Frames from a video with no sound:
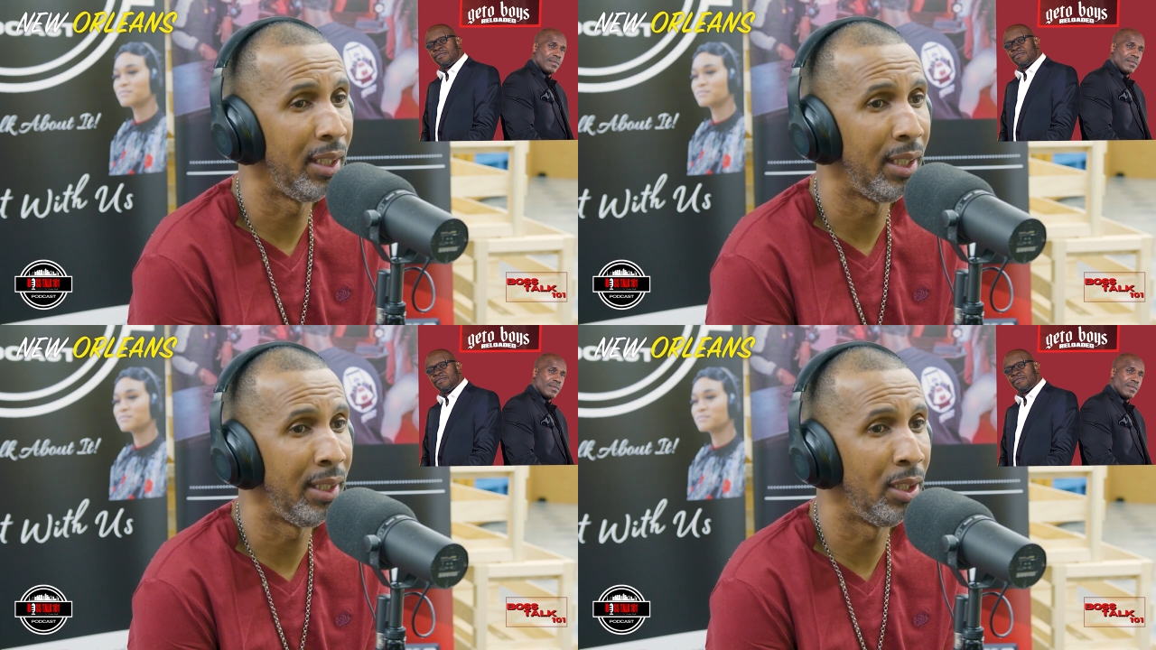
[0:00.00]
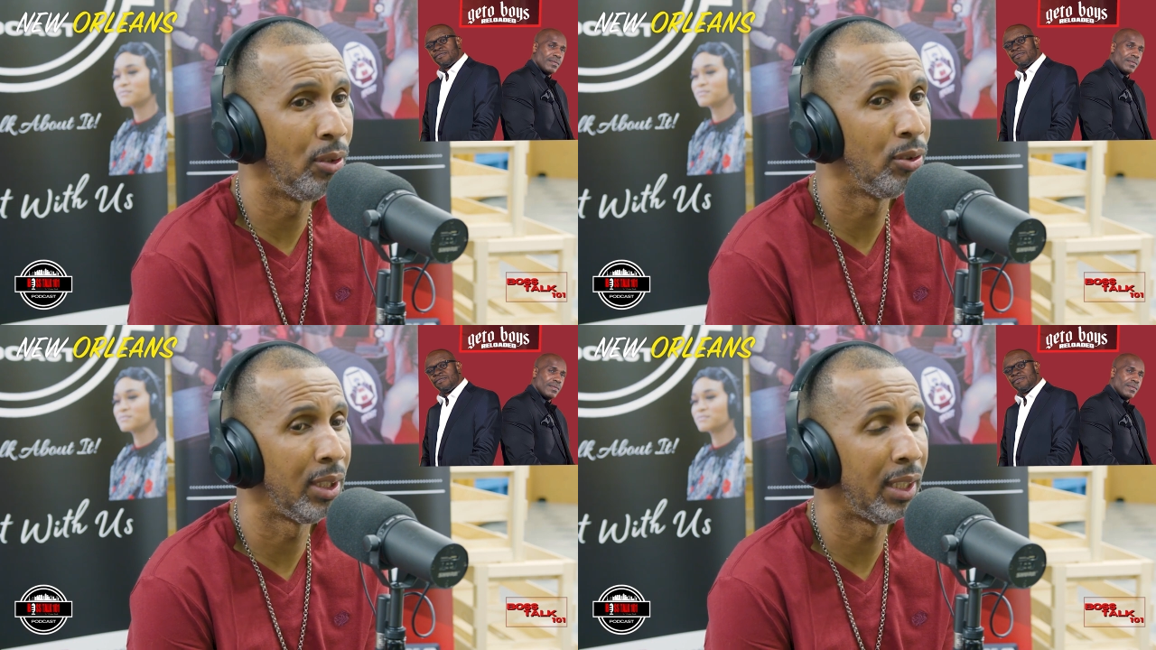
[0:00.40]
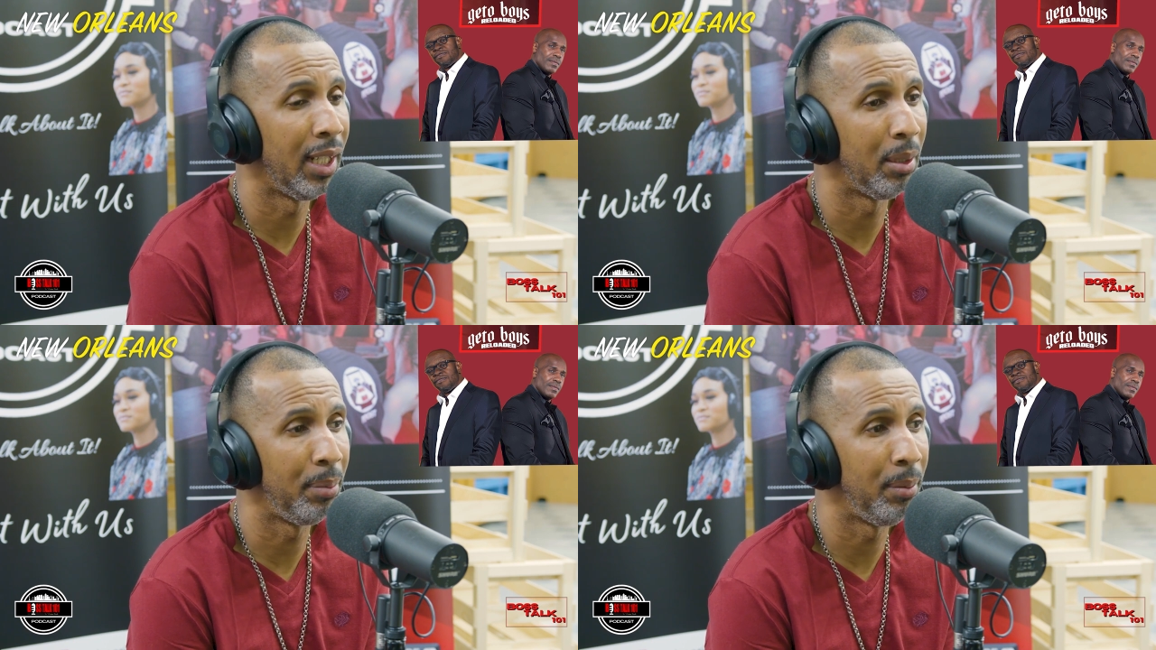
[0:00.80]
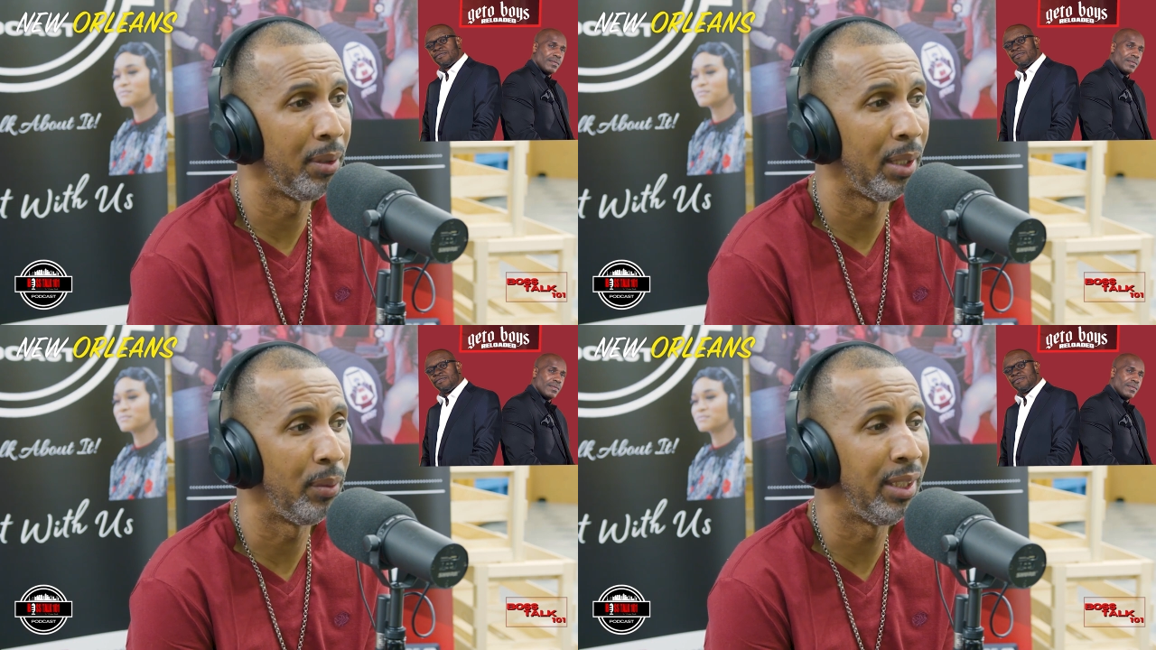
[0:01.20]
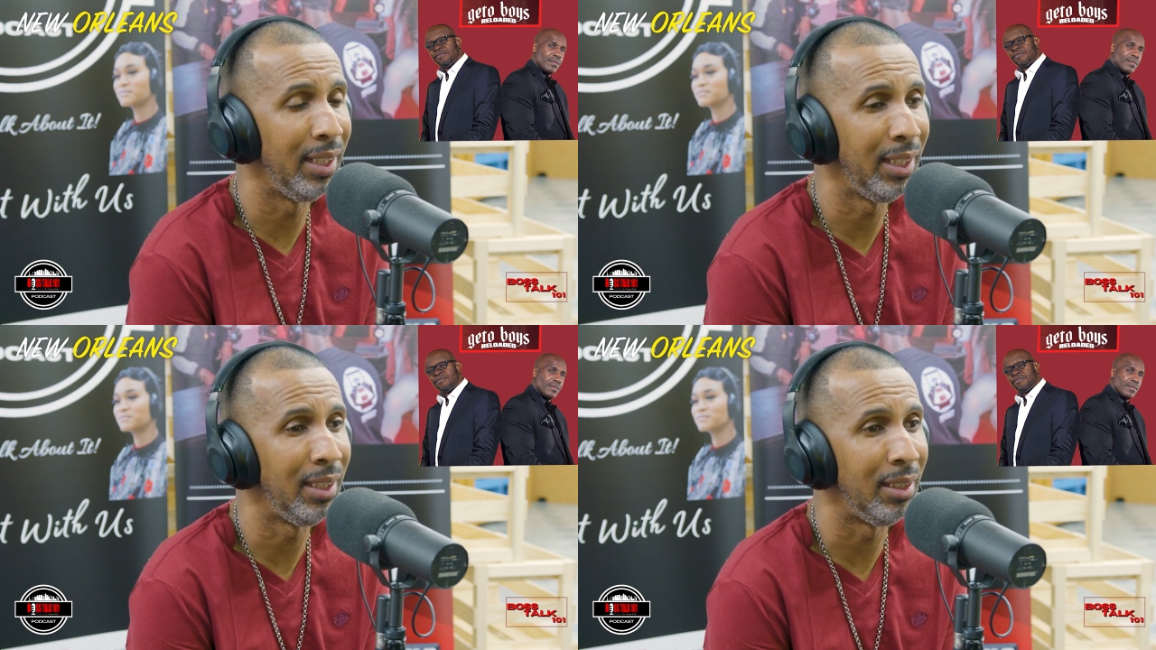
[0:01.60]
Speaker 1: and and those are the kind of people that we
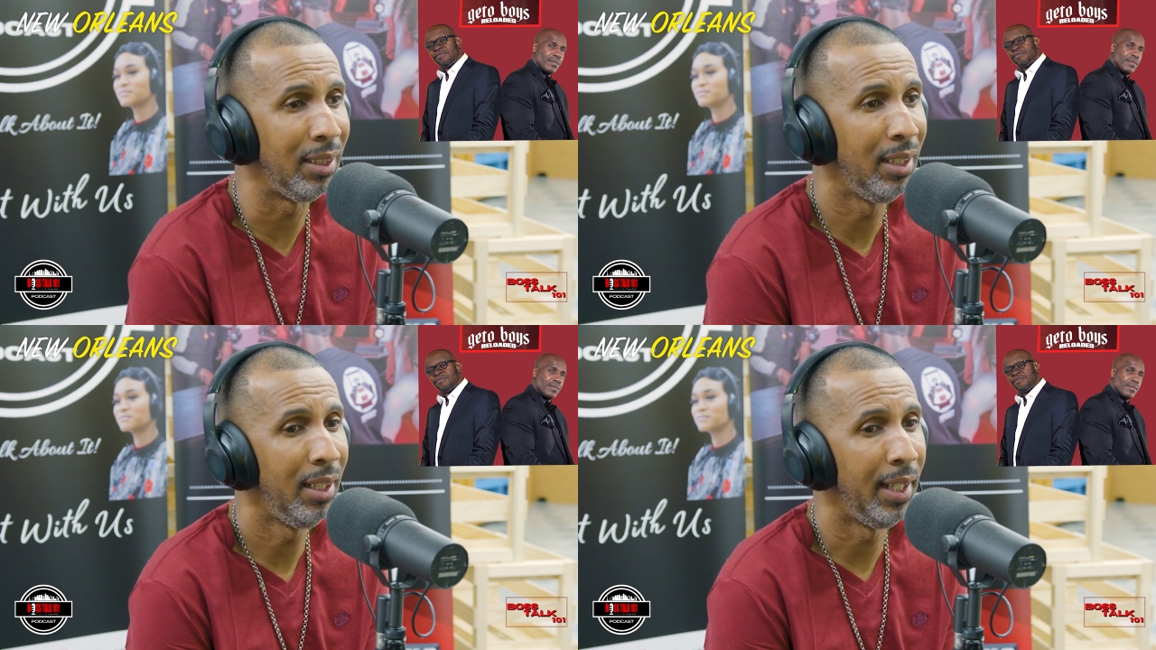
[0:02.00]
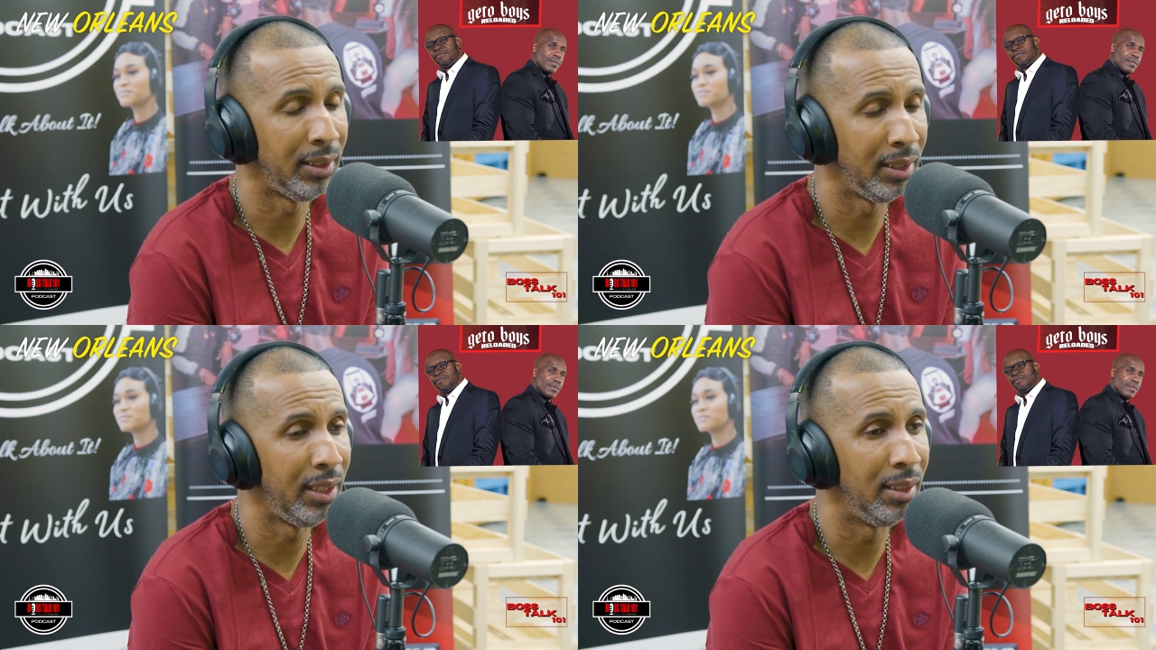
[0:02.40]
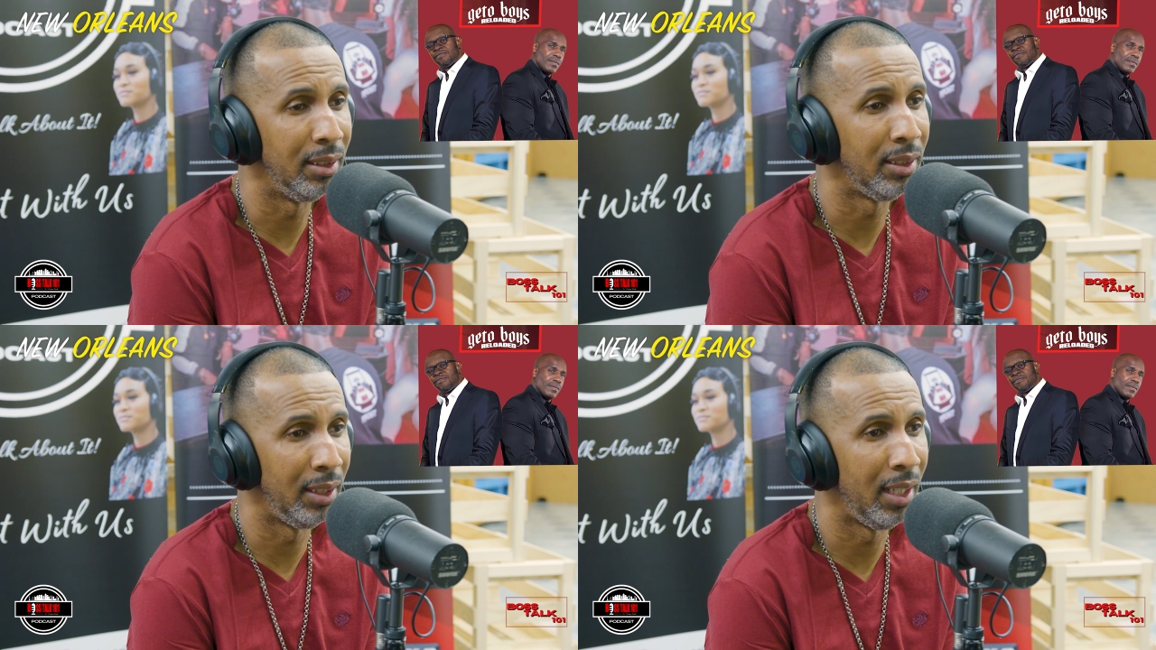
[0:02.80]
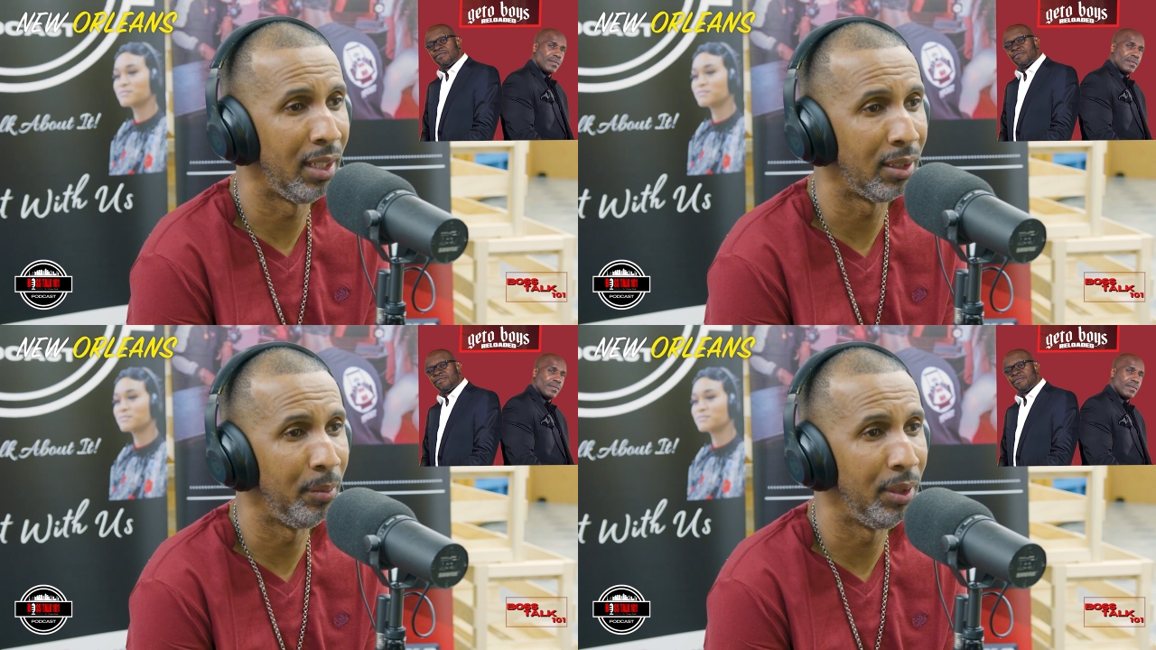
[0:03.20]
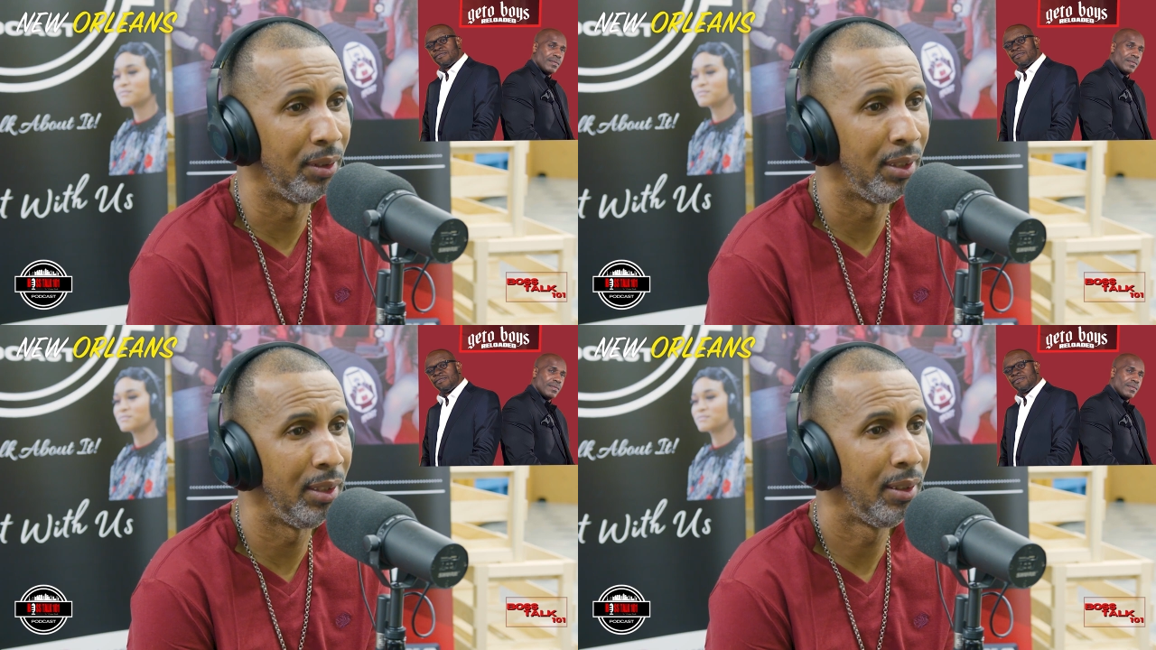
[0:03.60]
need as leaders in our
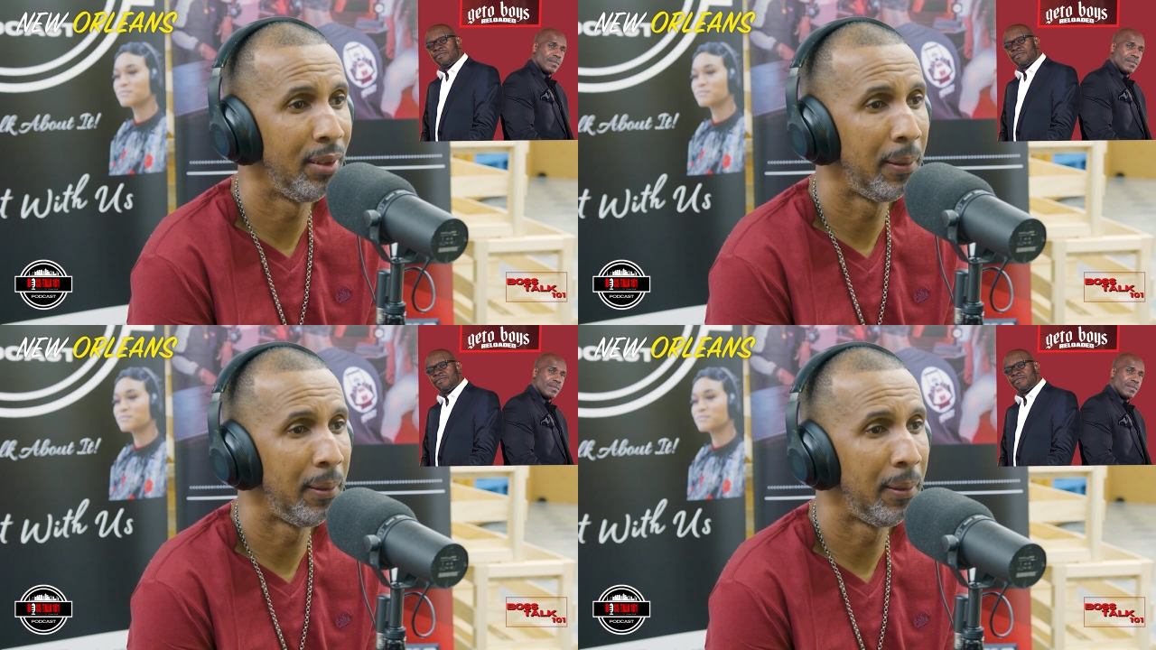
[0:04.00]
community. Well, let